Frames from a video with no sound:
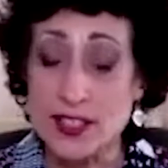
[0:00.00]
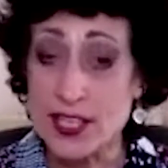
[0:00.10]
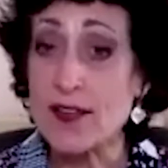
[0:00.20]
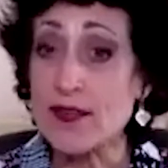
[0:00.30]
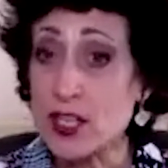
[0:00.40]

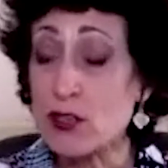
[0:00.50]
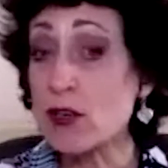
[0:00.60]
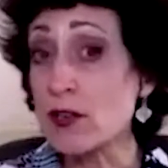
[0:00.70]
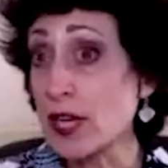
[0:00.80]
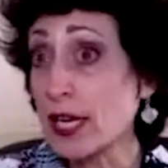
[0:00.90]
In this
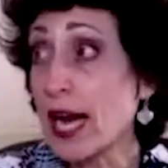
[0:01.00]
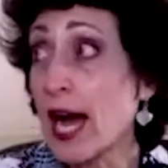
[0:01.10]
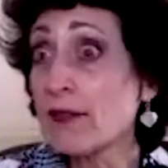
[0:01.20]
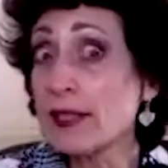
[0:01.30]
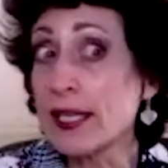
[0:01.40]
earth, the
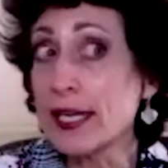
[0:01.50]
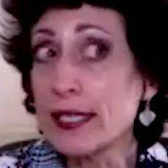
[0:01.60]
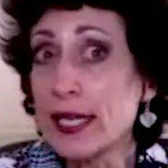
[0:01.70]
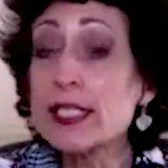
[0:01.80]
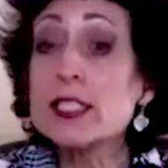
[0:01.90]
covenant
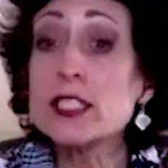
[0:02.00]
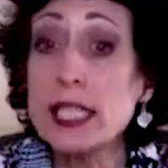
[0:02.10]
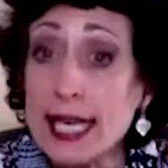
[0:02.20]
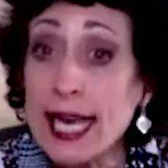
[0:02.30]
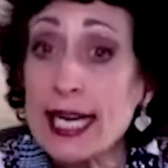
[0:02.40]
is the
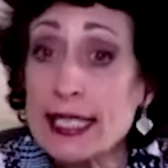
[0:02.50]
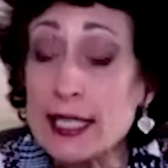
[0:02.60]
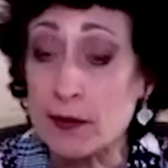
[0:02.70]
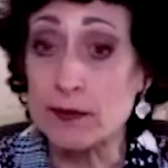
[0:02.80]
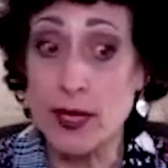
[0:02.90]
kingdom,
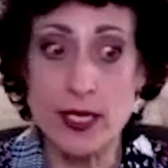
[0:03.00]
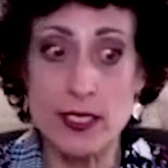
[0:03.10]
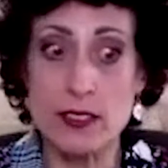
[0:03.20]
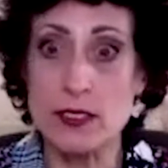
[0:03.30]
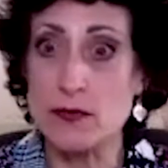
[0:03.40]

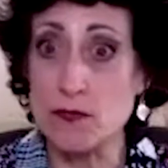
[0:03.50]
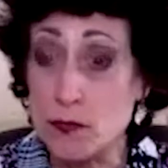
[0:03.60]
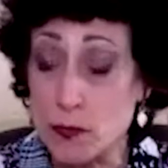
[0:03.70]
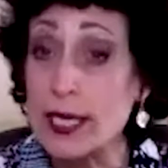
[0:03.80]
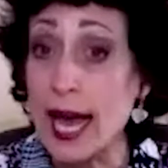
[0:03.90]
is
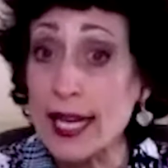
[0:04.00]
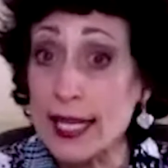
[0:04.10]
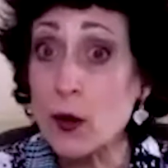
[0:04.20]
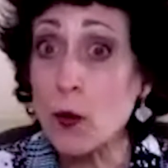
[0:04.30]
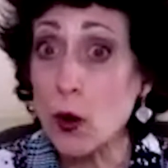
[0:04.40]
getting
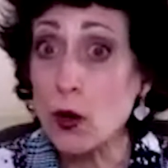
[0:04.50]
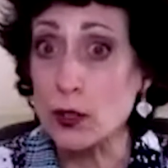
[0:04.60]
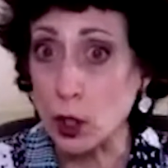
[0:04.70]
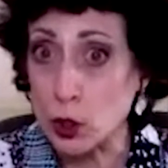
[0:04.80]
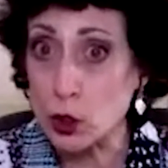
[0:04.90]
the word,
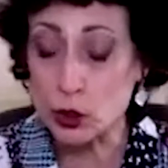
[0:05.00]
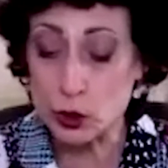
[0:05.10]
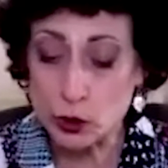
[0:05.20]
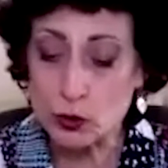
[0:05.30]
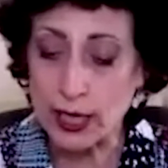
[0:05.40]
the good
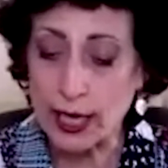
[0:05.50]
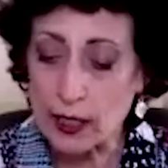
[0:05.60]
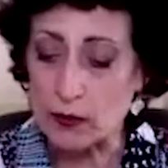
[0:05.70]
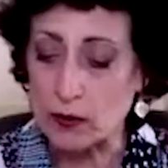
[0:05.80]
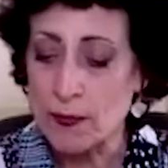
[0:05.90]
news
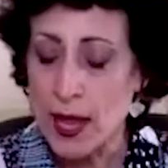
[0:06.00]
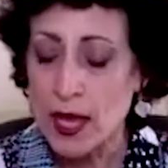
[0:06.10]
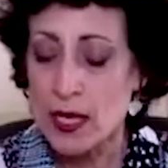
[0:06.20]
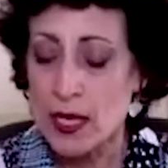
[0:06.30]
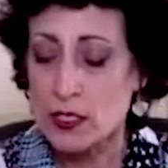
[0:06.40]
out.
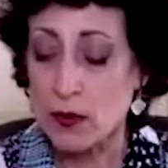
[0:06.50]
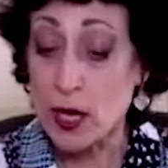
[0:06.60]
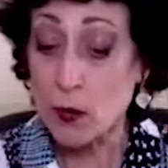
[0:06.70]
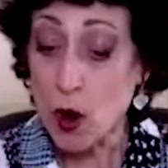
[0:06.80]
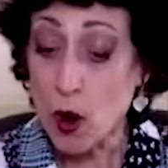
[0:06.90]
So
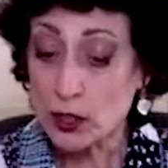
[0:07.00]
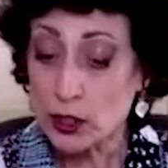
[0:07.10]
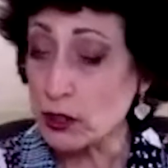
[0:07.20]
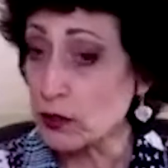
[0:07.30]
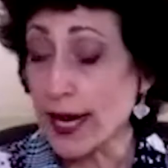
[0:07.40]
he wants you
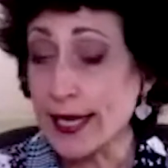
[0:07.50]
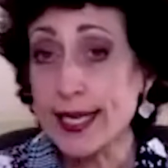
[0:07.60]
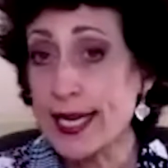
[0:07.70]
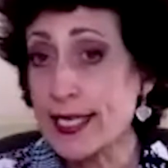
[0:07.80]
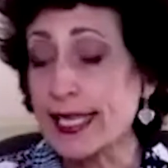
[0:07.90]
to, I tell
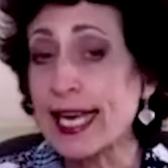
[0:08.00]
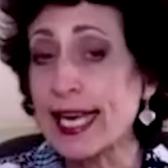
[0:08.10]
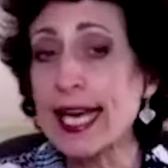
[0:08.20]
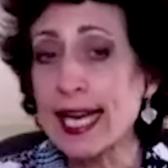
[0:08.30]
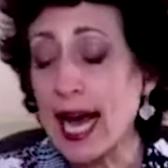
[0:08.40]
you, you
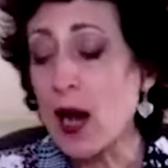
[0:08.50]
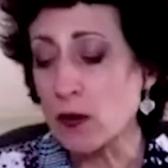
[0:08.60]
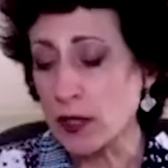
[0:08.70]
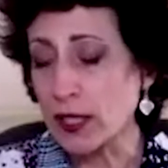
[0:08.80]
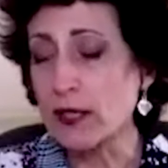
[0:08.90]
can't
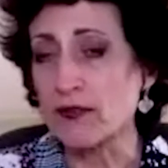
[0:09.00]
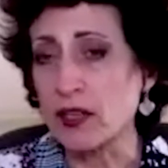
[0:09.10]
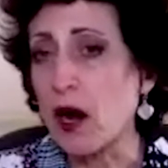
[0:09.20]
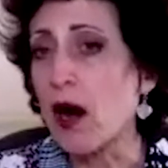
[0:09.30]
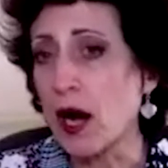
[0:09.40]
outgive
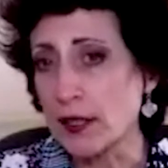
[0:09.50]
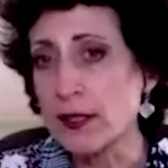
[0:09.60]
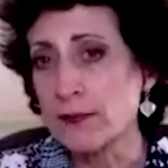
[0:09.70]
God,